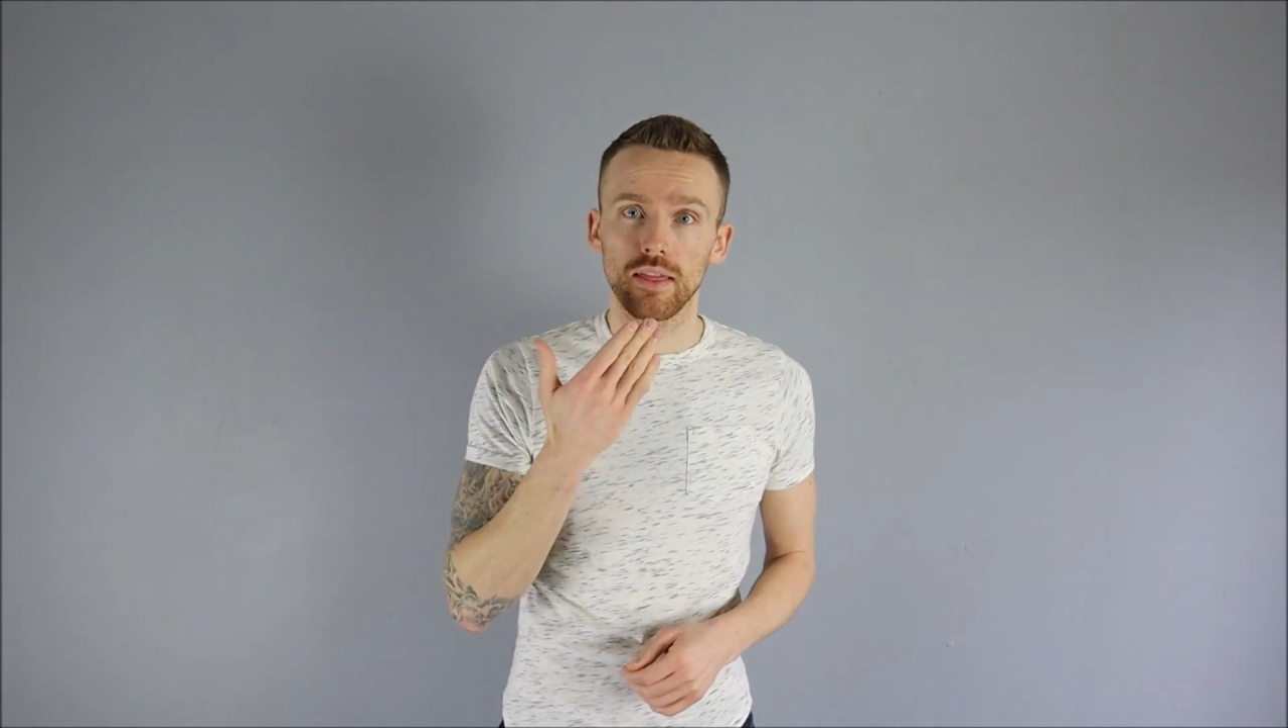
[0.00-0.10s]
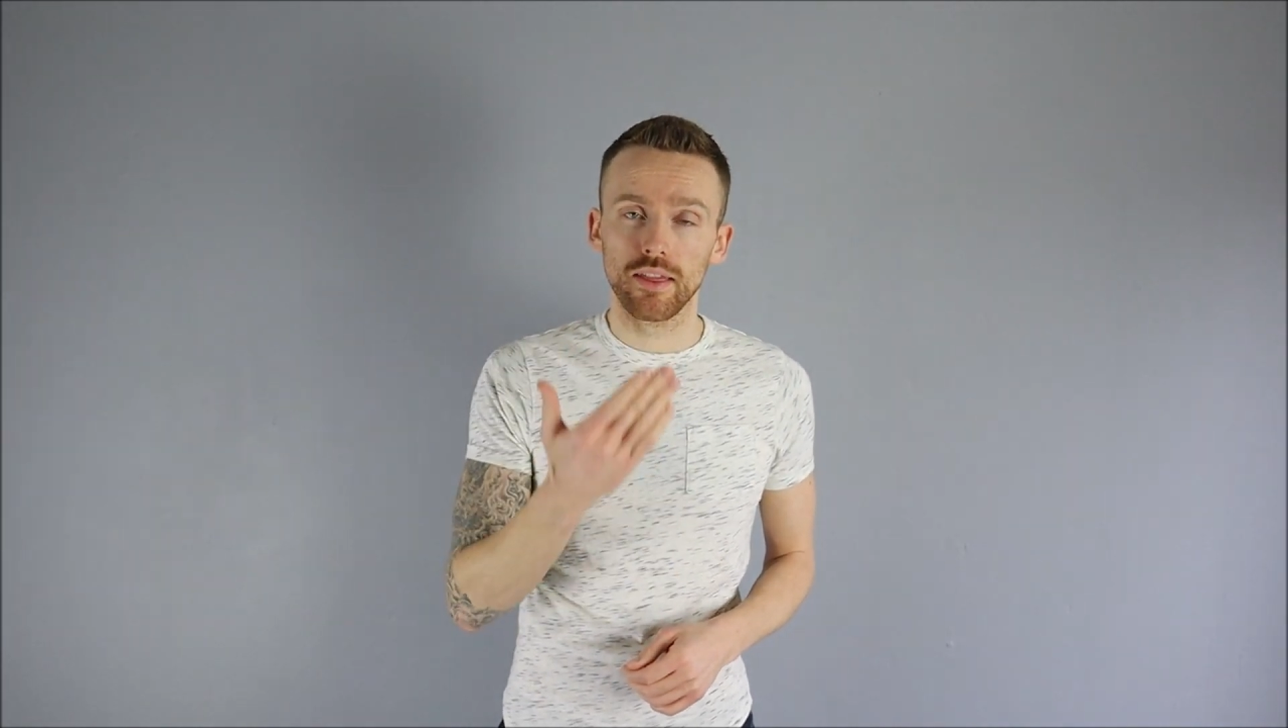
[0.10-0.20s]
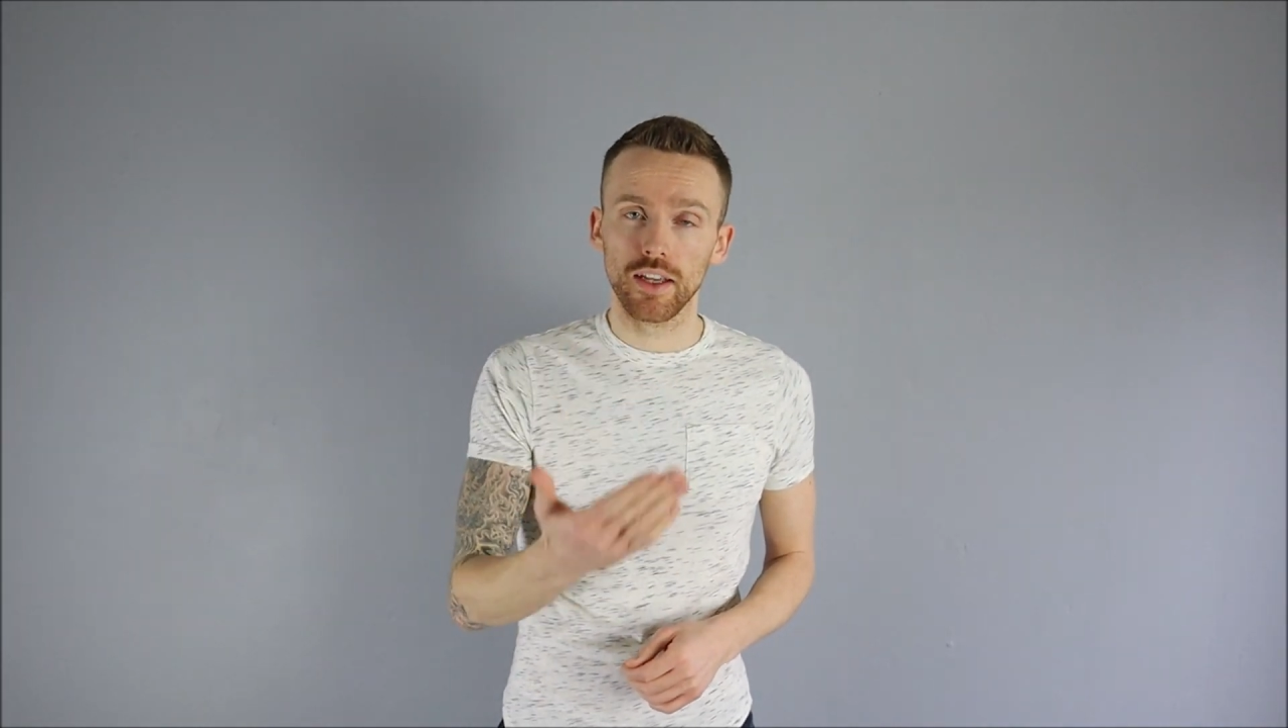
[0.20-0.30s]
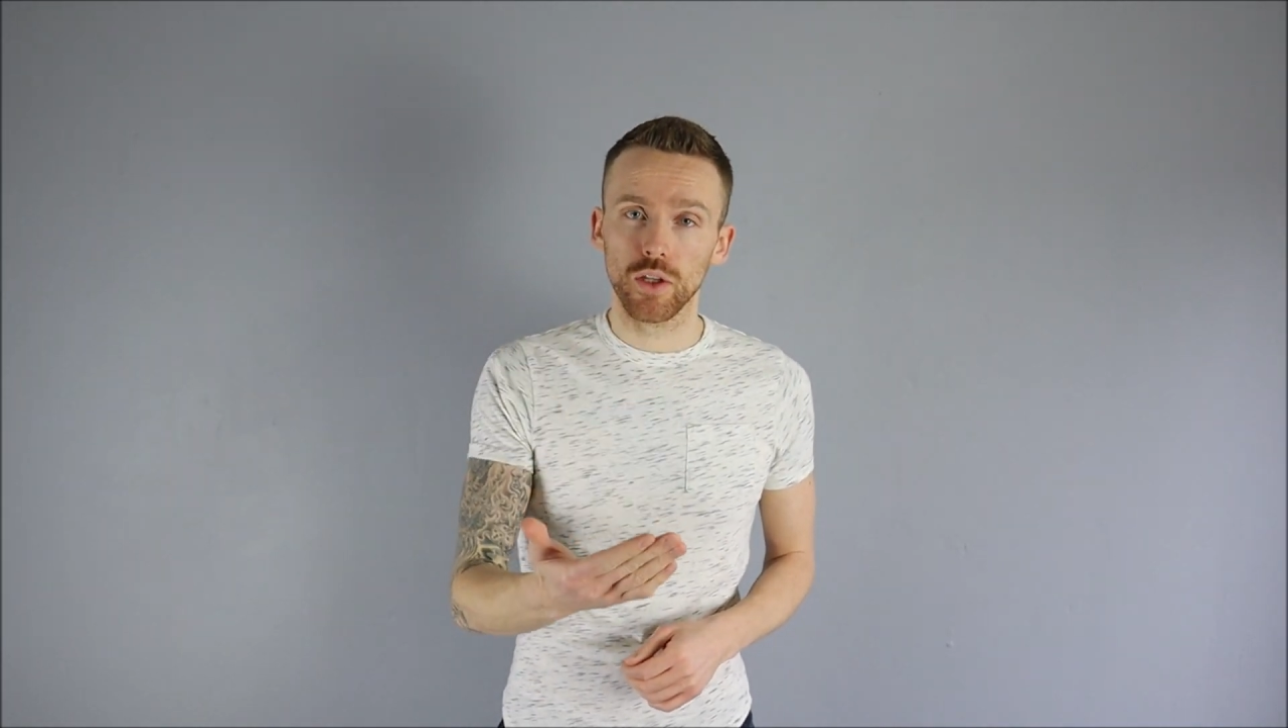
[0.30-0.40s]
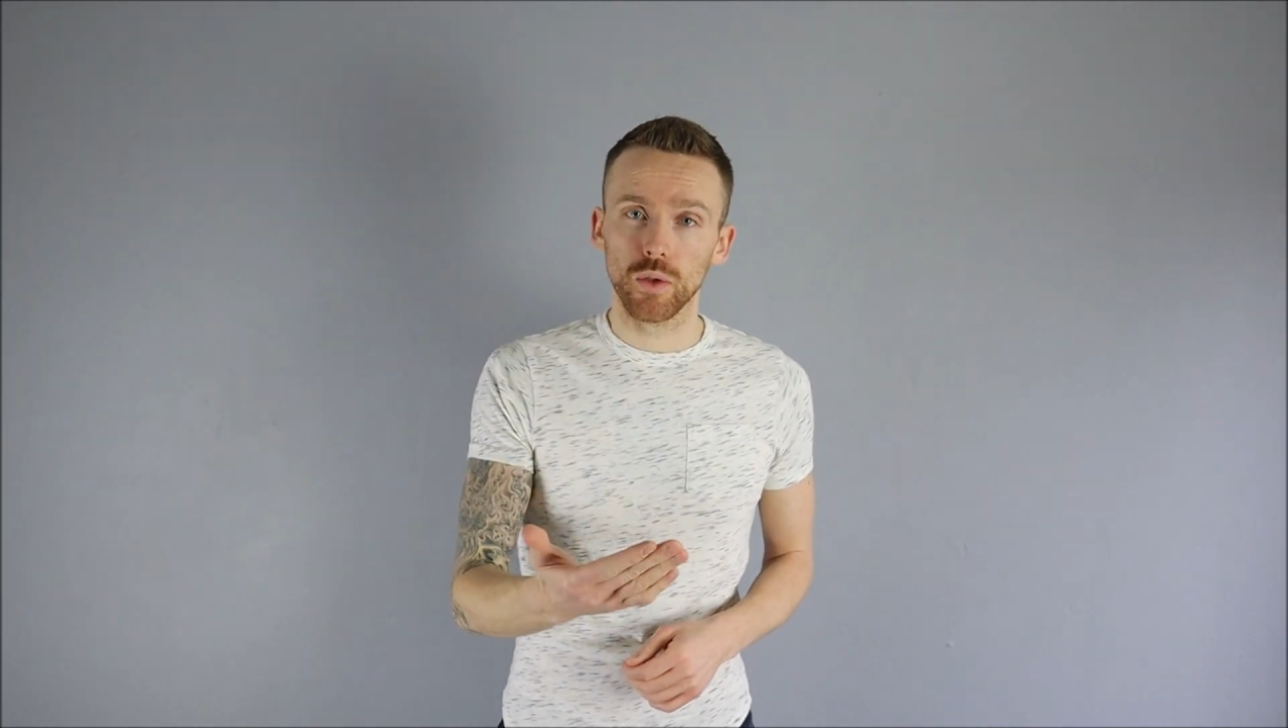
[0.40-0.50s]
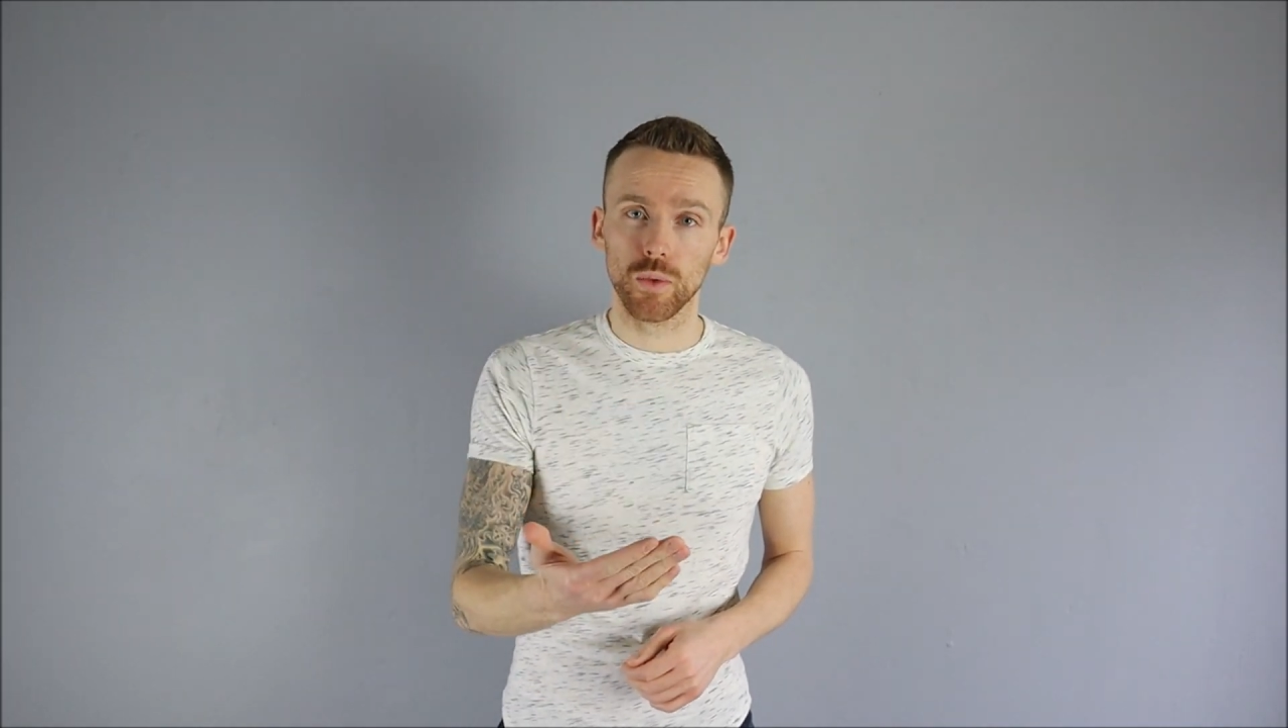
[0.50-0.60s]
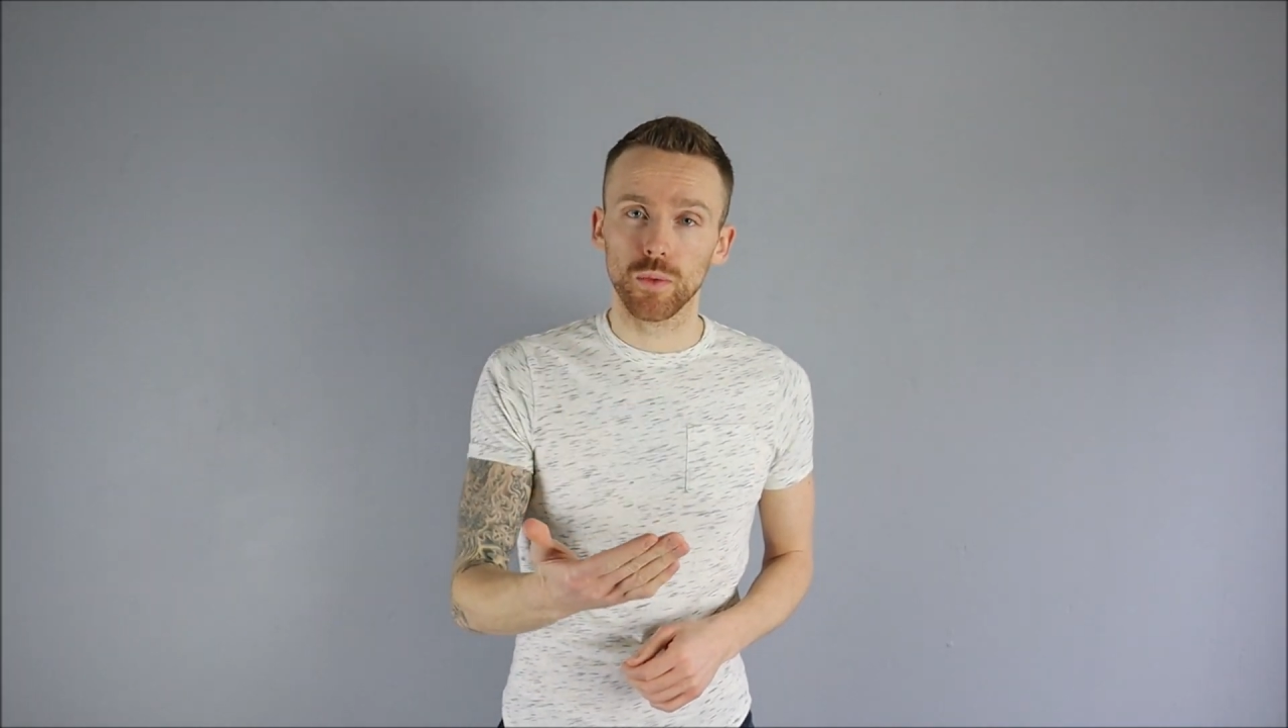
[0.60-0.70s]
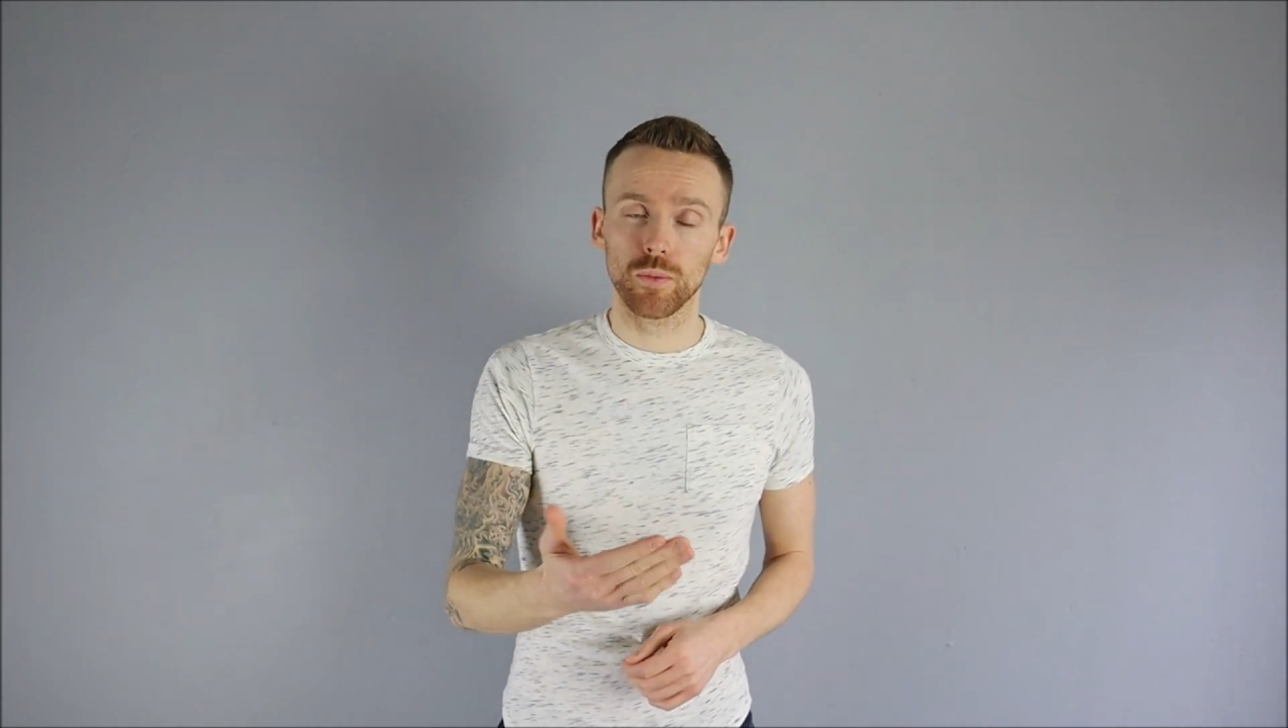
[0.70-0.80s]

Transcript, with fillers: Thank you.